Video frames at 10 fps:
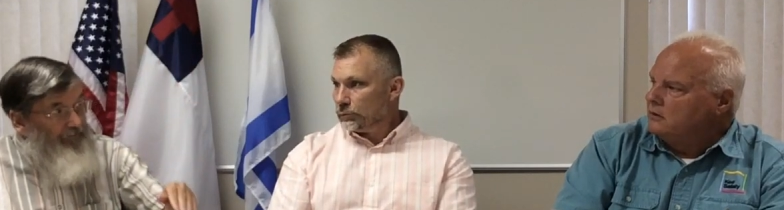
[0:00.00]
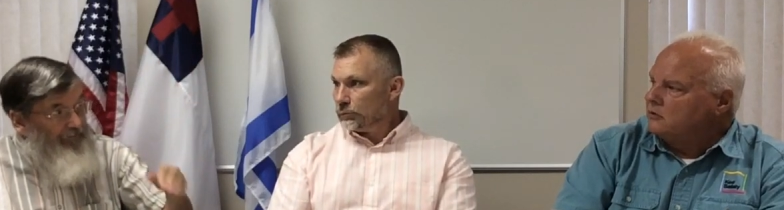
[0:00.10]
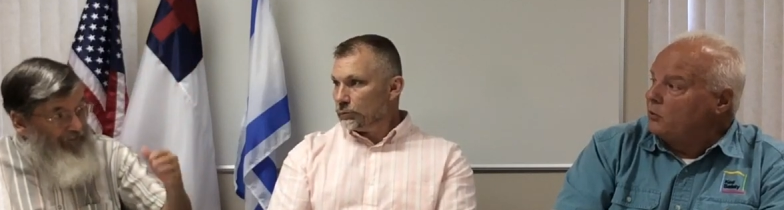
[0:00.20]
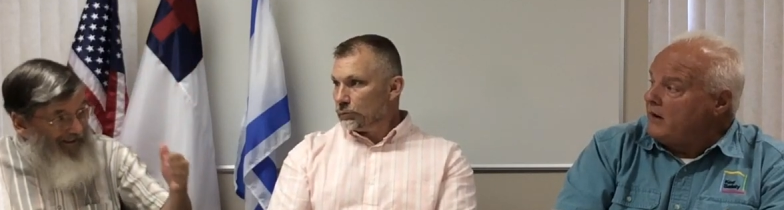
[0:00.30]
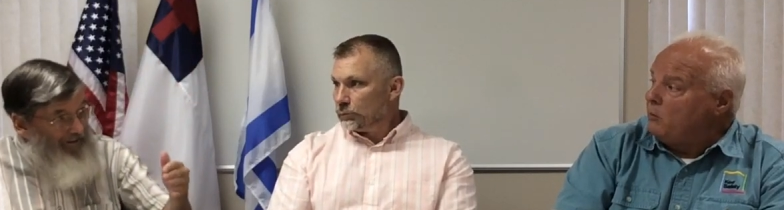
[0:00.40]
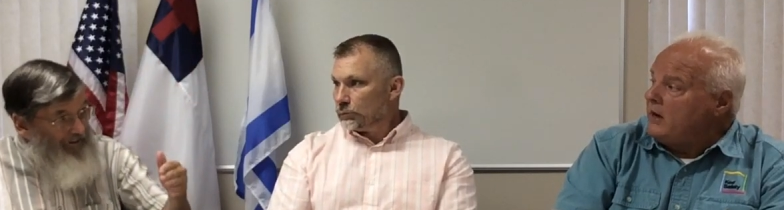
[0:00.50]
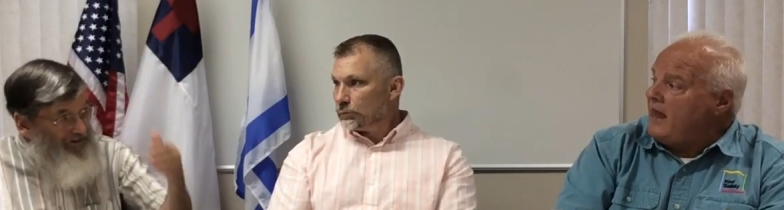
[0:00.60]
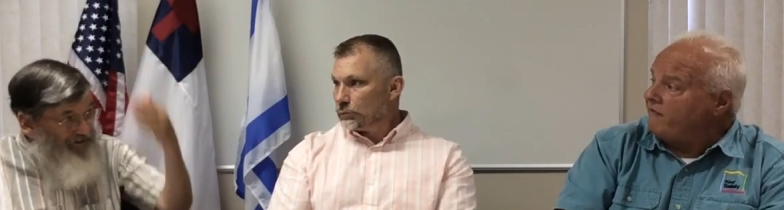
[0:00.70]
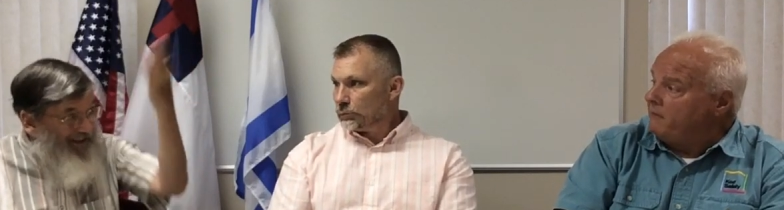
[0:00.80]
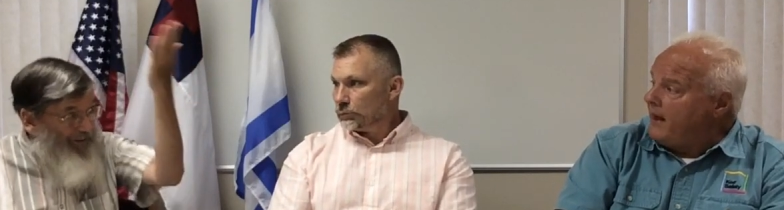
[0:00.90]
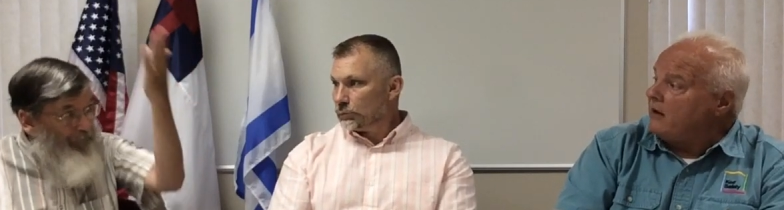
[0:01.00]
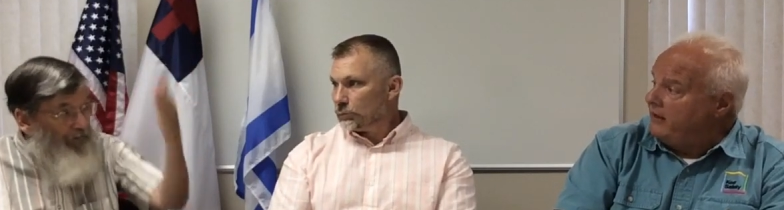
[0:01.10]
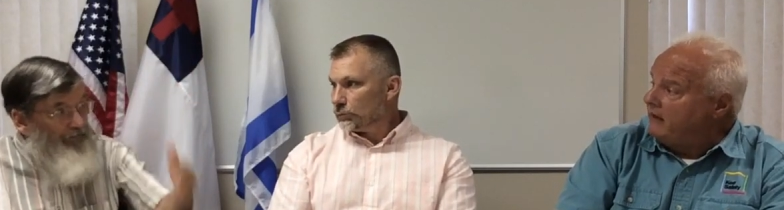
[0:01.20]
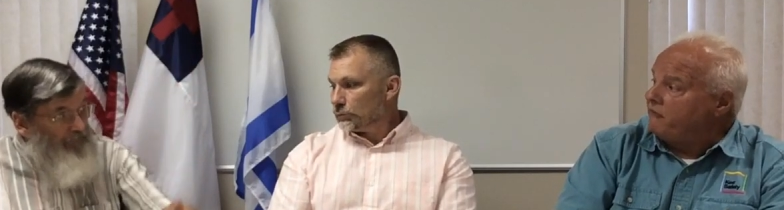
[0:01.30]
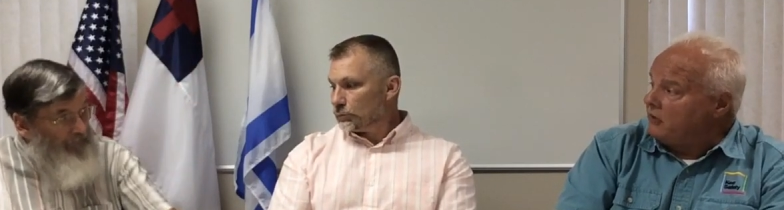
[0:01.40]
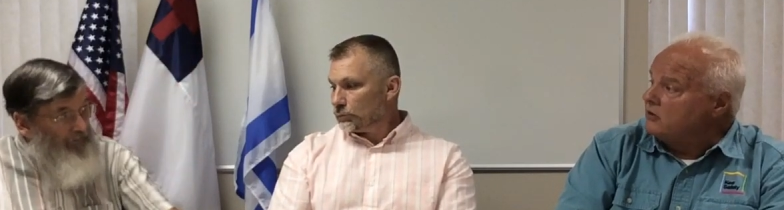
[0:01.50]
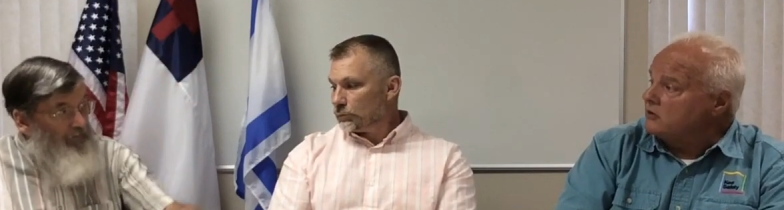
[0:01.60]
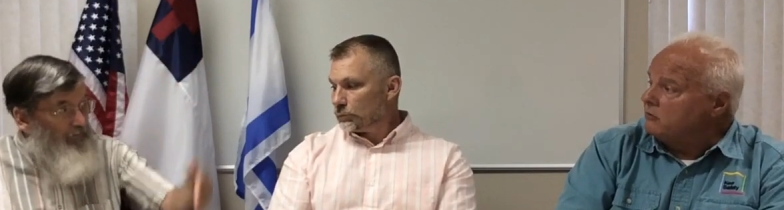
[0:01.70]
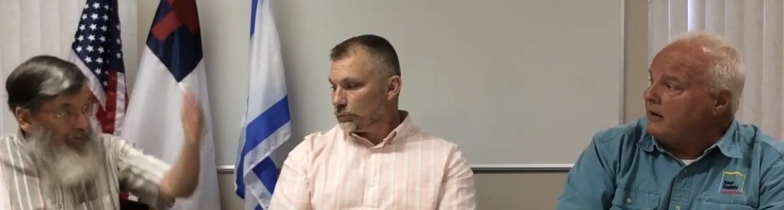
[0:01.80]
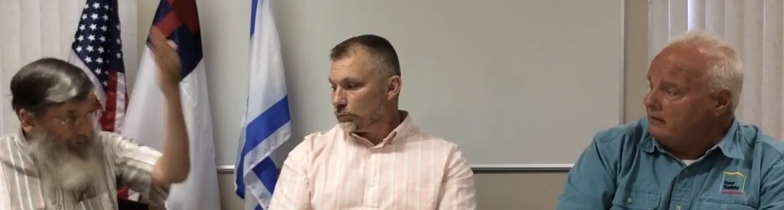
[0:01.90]
Speaker 1: so we, we have example, to model that
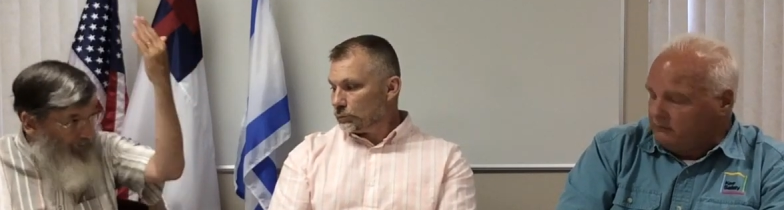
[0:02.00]
first. We,